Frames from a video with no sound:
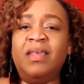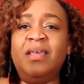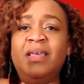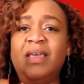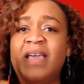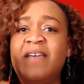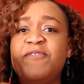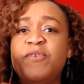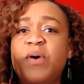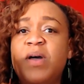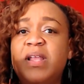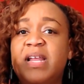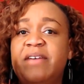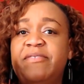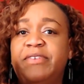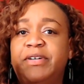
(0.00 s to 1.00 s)
If you're a
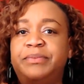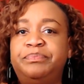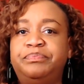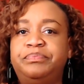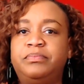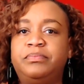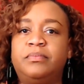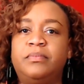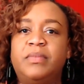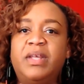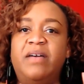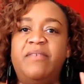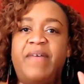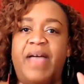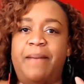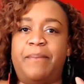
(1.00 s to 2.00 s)
lover
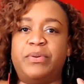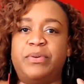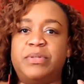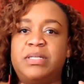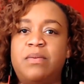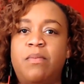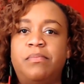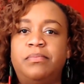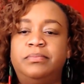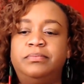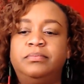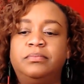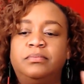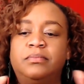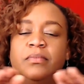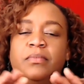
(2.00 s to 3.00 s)
of apples,
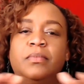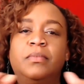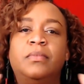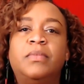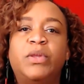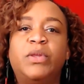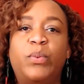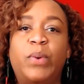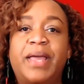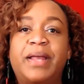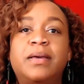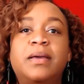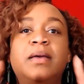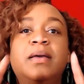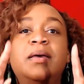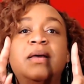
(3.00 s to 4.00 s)
wait,
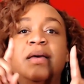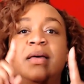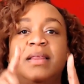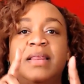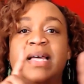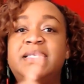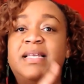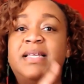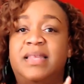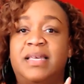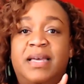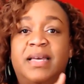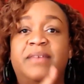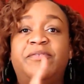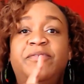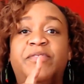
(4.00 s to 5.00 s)
that's at
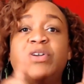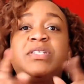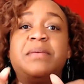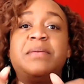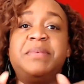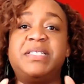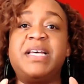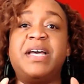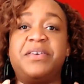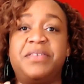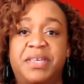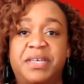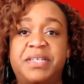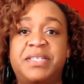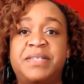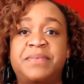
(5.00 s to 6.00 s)
the end. First, let me tell you
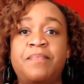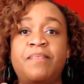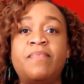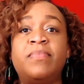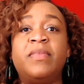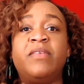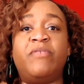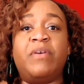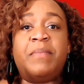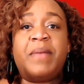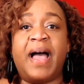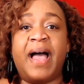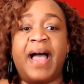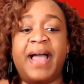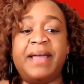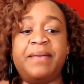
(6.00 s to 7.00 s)
this. From an
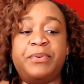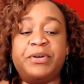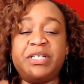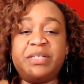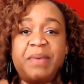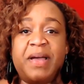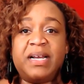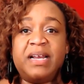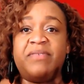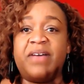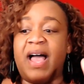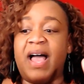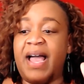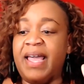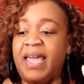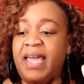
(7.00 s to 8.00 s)
eye perspective, an
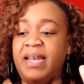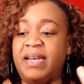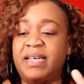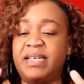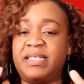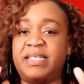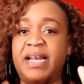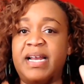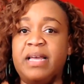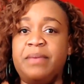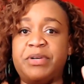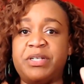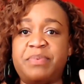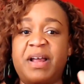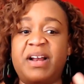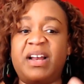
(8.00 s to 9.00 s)
eye candy aesthetic
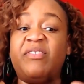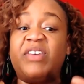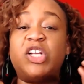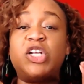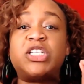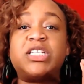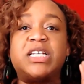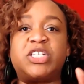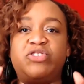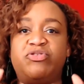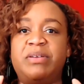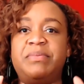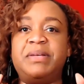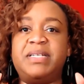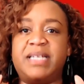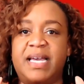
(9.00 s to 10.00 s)
perspective, it looks
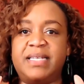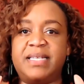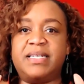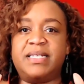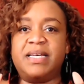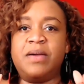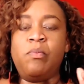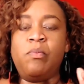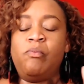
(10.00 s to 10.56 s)
extremely tasty.